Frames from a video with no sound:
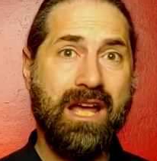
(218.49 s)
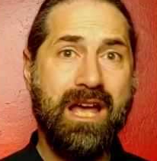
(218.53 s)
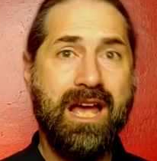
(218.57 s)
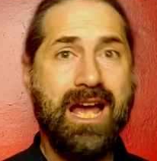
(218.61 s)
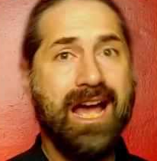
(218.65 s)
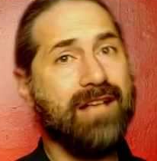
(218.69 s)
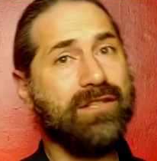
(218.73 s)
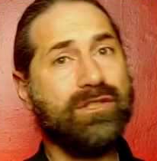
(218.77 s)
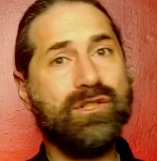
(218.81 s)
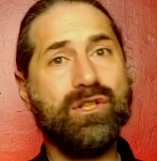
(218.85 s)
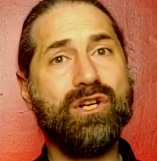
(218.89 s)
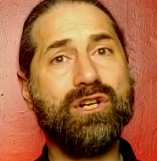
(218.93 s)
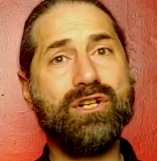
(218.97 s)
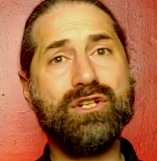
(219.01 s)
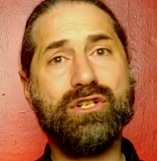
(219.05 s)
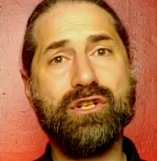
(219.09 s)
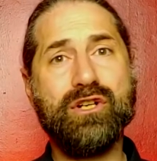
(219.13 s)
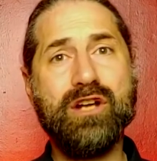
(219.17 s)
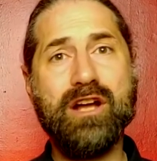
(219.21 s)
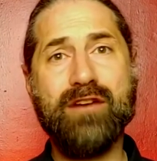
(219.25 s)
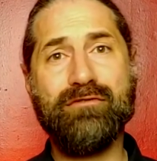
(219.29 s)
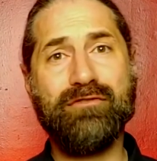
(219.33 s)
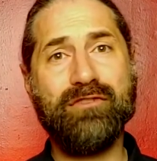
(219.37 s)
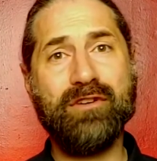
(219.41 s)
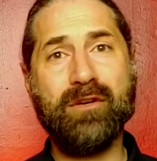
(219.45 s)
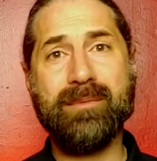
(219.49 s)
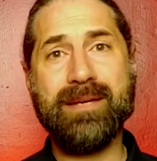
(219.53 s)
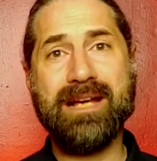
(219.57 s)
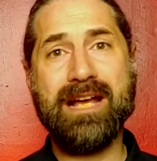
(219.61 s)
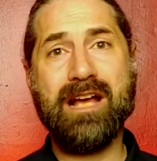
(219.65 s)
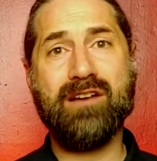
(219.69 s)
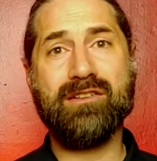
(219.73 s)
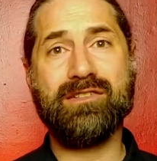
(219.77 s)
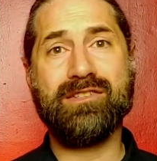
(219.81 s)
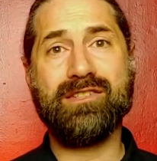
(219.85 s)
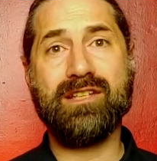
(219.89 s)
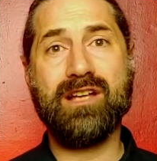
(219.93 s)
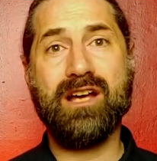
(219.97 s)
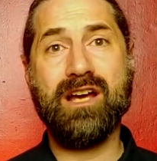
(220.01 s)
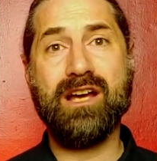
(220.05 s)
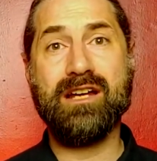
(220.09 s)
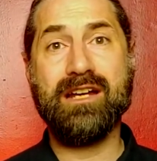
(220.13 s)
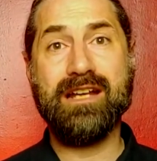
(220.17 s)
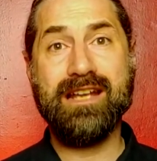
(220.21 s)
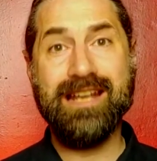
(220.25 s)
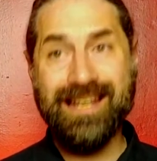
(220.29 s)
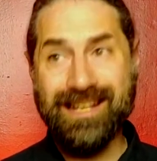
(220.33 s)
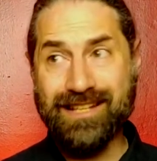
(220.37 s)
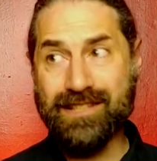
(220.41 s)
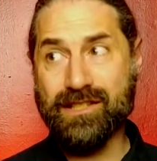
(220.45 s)
As long as you're not filming outside,
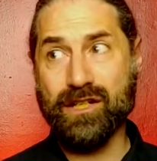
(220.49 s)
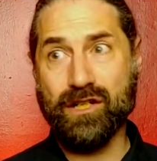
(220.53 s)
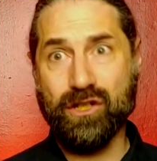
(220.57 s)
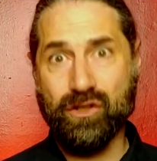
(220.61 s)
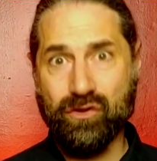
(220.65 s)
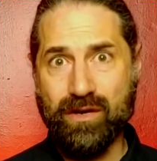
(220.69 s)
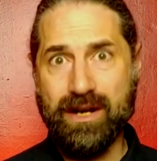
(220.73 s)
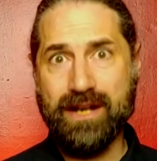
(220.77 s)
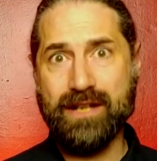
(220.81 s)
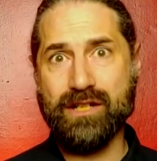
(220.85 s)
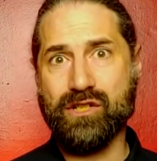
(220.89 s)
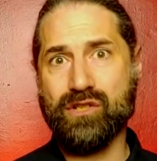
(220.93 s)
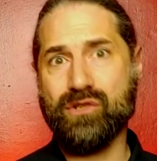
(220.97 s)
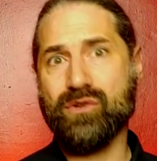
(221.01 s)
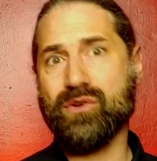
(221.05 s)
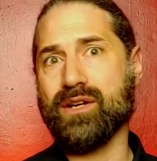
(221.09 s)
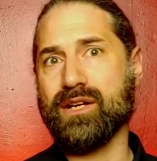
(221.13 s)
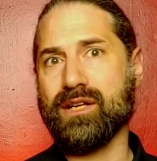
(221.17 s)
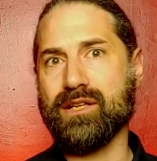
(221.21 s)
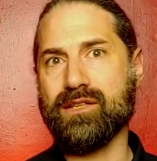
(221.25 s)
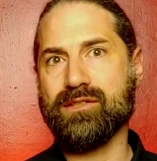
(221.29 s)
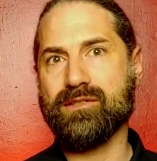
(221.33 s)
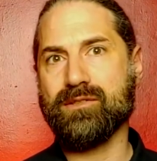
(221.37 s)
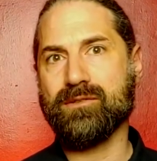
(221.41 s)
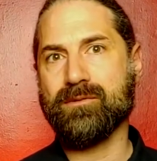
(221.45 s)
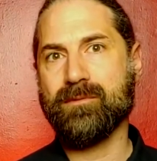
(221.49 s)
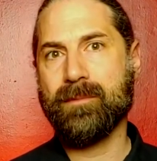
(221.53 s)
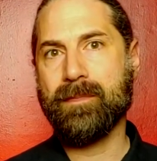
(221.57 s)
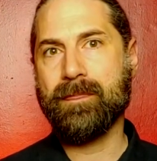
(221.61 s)
it's a great choice.